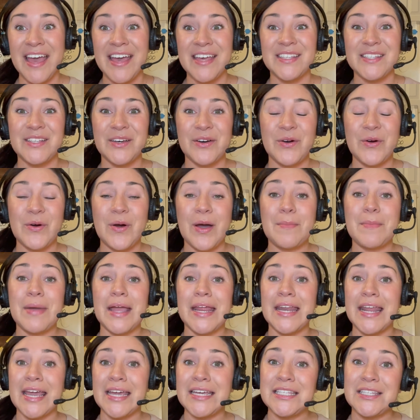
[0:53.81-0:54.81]
So
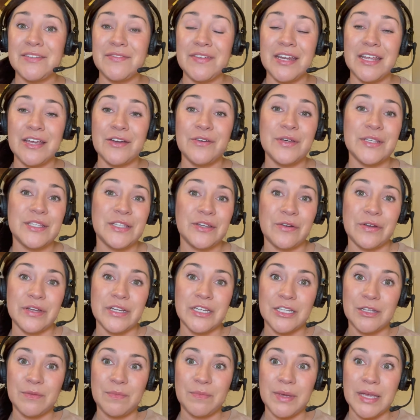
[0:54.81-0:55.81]
my next video is
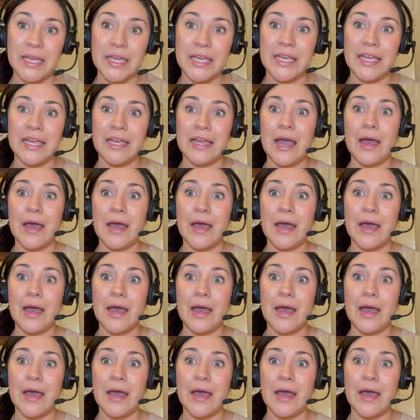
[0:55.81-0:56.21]
going to be